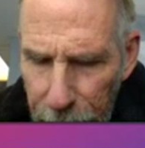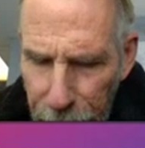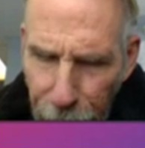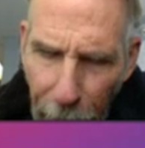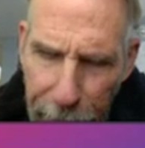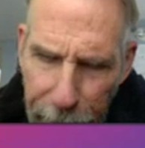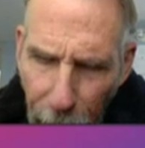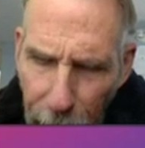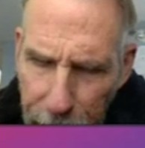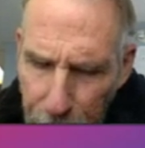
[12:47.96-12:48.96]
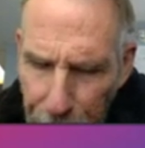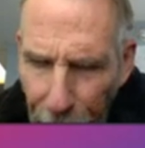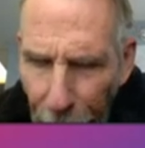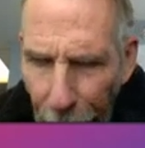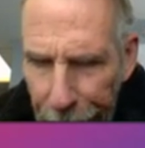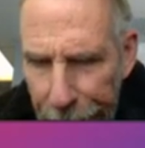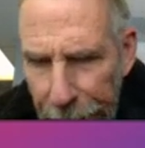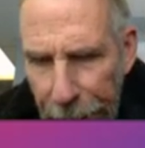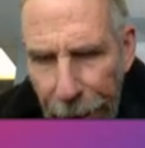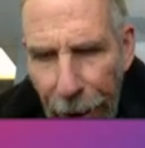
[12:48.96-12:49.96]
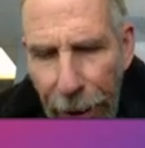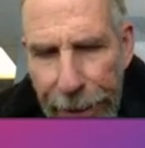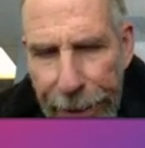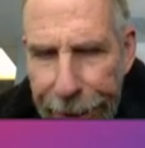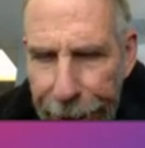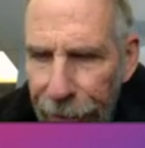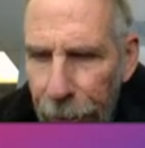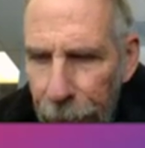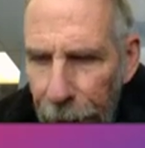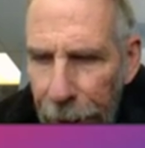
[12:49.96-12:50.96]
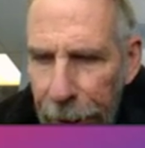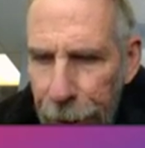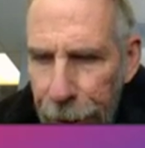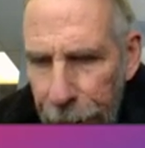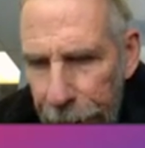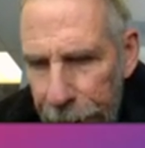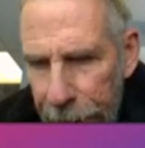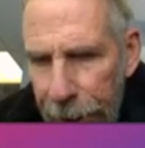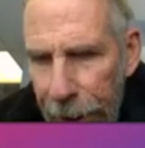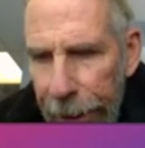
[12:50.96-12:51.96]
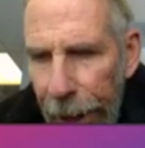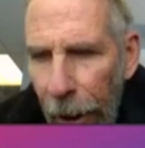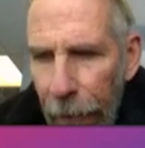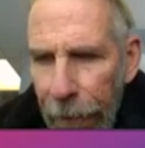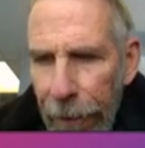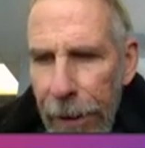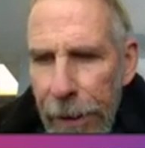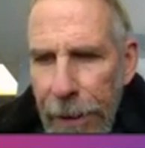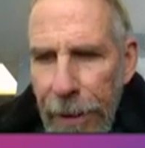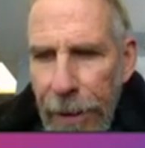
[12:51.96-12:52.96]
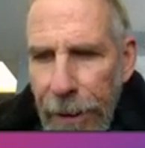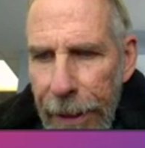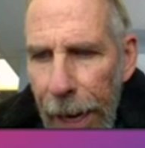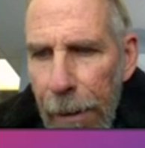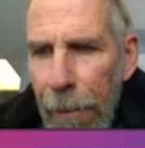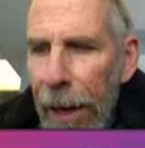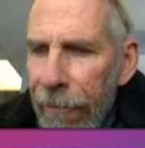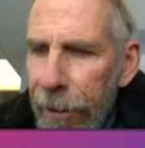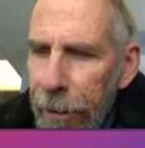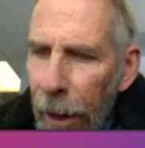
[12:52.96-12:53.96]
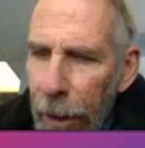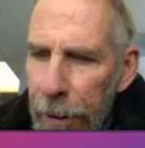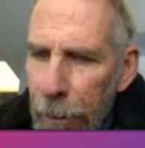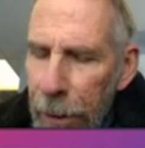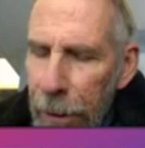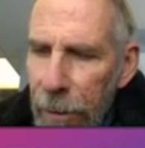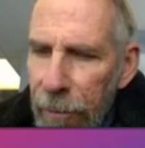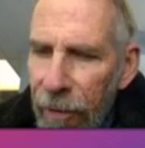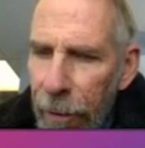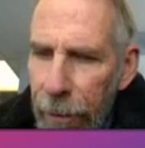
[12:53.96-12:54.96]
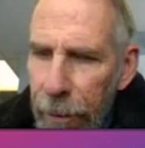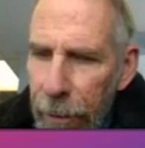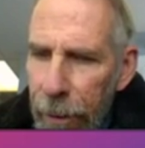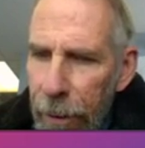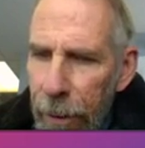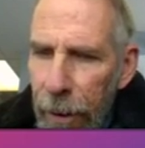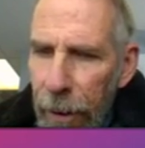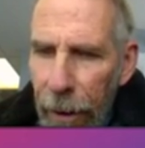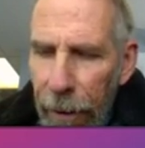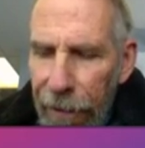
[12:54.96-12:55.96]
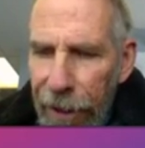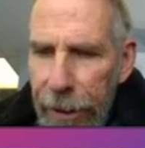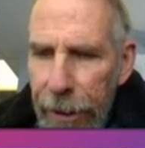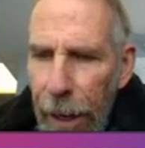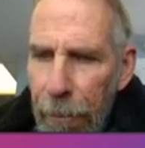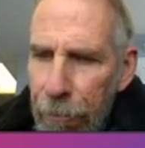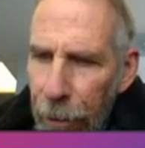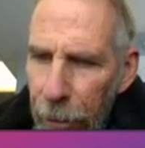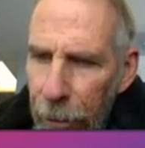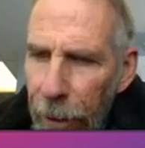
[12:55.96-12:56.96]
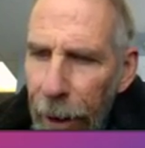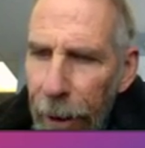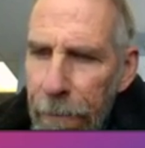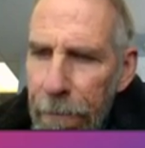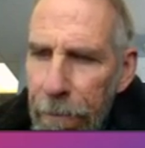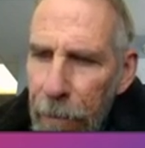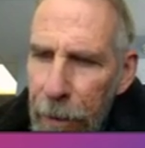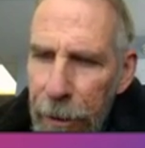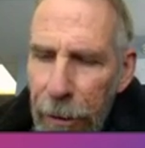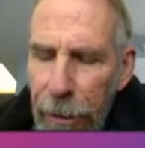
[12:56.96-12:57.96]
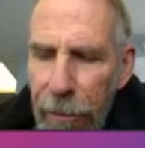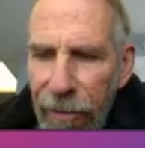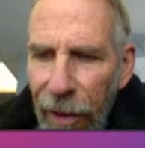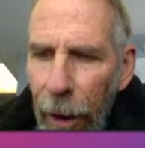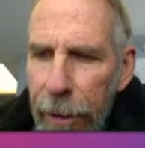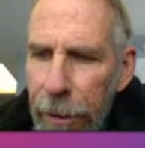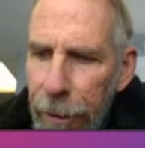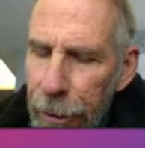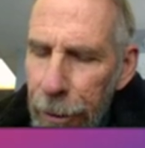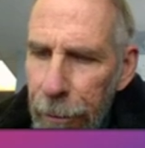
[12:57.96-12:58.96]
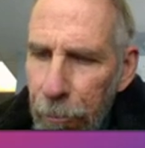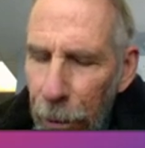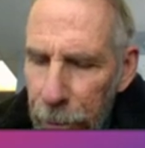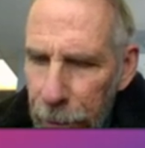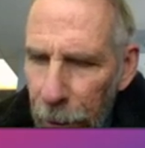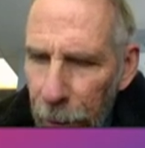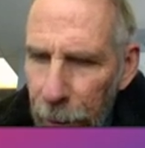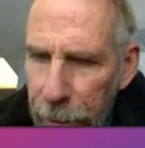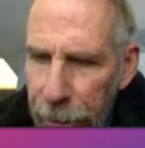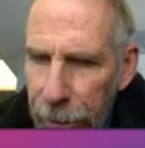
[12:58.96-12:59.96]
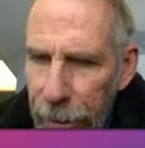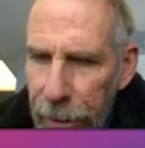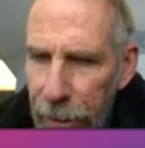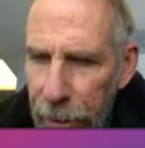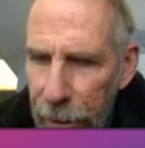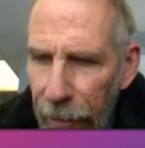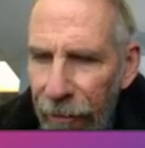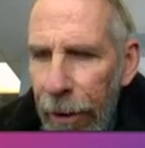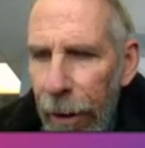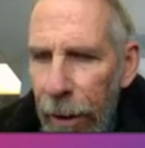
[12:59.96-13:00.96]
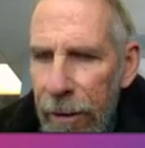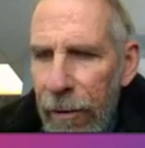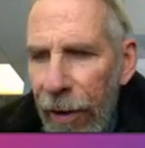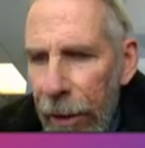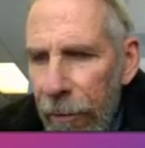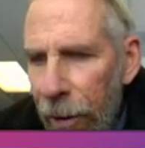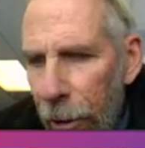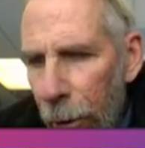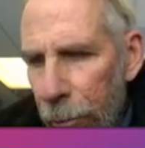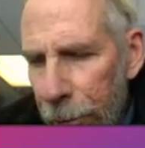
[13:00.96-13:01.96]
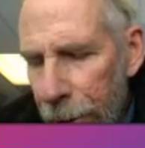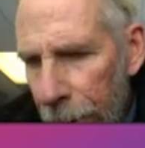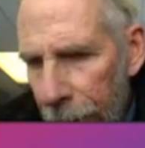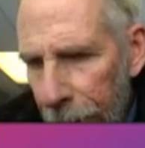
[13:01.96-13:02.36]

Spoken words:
So I talked about different ways you can send out the same advertisements for the same program, using flyers, using postcards, using different kinds of envelopes.